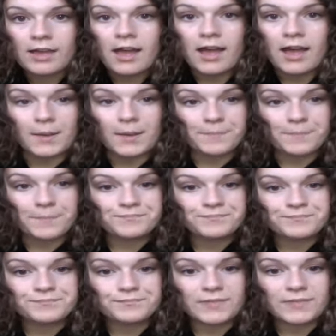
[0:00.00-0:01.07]

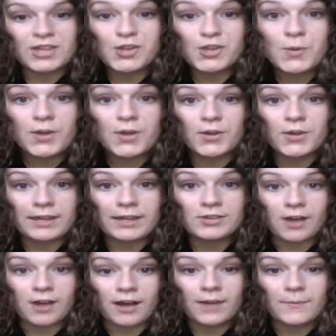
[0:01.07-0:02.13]
They do a great
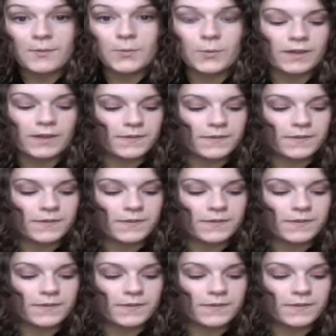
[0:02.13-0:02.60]
job with